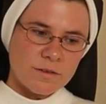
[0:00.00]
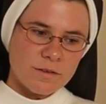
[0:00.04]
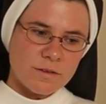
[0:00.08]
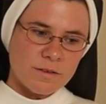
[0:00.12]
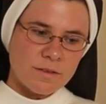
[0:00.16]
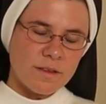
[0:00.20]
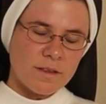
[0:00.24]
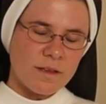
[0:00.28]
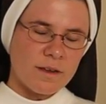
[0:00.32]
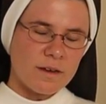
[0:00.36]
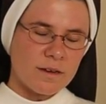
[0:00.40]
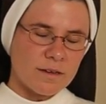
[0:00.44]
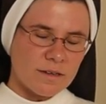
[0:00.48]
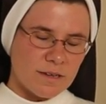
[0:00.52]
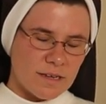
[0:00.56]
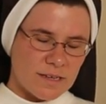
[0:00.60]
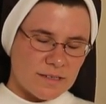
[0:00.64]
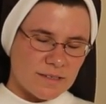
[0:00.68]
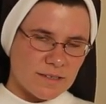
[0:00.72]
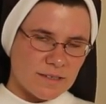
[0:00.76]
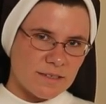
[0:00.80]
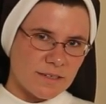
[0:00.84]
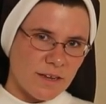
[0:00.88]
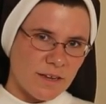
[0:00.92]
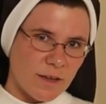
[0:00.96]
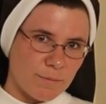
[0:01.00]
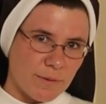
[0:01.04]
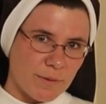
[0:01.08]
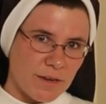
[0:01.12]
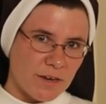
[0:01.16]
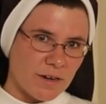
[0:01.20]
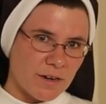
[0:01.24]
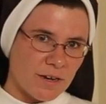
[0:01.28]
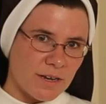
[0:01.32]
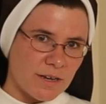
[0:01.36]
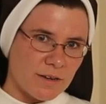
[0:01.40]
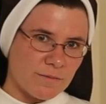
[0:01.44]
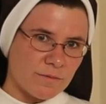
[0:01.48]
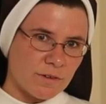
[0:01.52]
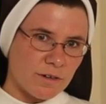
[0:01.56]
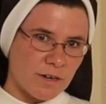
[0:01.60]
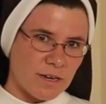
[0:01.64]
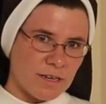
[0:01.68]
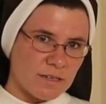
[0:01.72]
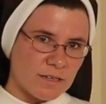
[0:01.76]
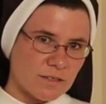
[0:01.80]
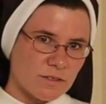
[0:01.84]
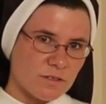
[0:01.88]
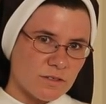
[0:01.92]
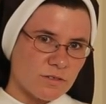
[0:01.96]
that it's a period of
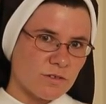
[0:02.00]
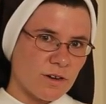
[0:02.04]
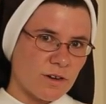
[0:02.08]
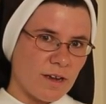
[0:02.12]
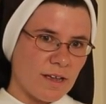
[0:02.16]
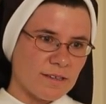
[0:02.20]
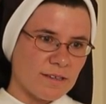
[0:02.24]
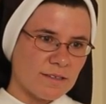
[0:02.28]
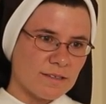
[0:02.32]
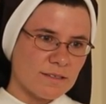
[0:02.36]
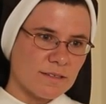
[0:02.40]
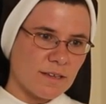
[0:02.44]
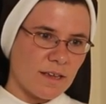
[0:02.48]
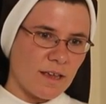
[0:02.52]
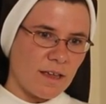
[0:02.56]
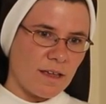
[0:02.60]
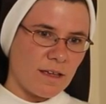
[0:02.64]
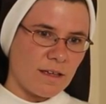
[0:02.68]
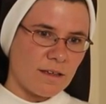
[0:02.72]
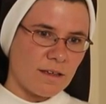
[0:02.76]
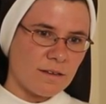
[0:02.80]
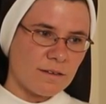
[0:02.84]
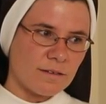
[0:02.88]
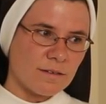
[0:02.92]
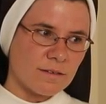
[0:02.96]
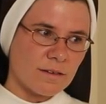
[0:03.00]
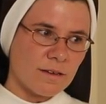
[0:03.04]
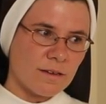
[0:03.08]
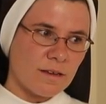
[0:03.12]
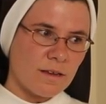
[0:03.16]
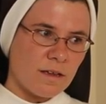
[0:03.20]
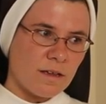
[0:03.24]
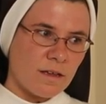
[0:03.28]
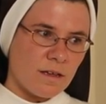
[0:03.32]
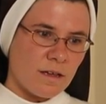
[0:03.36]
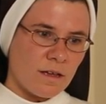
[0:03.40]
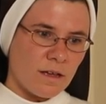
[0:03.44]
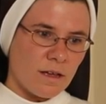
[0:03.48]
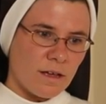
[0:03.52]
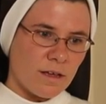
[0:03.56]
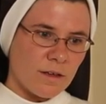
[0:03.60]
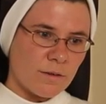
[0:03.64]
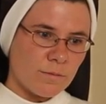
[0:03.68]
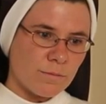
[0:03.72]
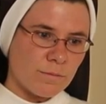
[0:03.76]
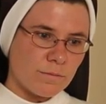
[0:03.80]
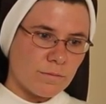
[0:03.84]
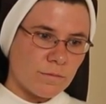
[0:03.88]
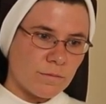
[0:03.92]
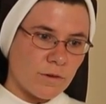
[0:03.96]
great stress and
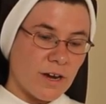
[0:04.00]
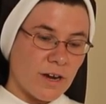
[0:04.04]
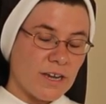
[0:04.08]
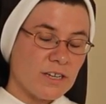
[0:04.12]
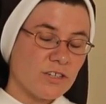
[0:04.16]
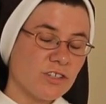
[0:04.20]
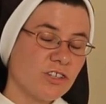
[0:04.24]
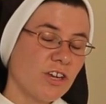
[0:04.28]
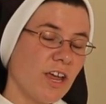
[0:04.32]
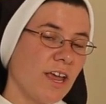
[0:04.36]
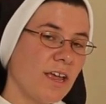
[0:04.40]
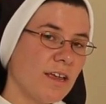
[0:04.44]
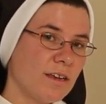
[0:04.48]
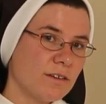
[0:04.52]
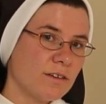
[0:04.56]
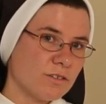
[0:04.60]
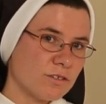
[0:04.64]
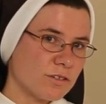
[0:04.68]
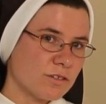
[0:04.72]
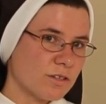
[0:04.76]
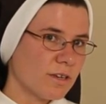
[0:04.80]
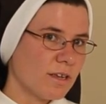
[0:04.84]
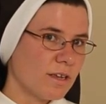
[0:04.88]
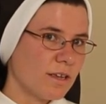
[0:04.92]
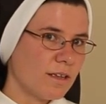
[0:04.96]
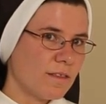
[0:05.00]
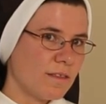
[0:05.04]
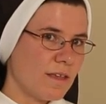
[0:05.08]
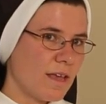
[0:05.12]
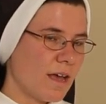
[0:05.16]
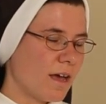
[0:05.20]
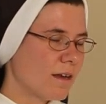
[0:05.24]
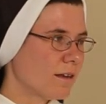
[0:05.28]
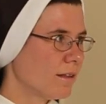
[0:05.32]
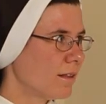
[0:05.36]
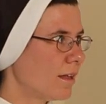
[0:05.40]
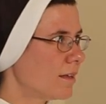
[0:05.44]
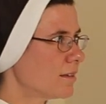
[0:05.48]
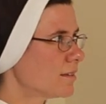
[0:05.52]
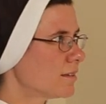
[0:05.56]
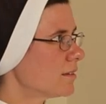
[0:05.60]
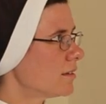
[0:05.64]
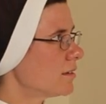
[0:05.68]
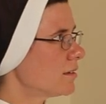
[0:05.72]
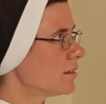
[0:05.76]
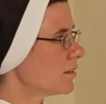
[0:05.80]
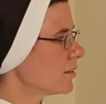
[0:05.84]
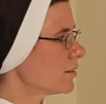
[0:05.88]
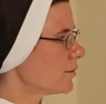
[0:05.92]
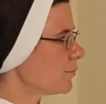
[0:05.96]
great change in the adolescent.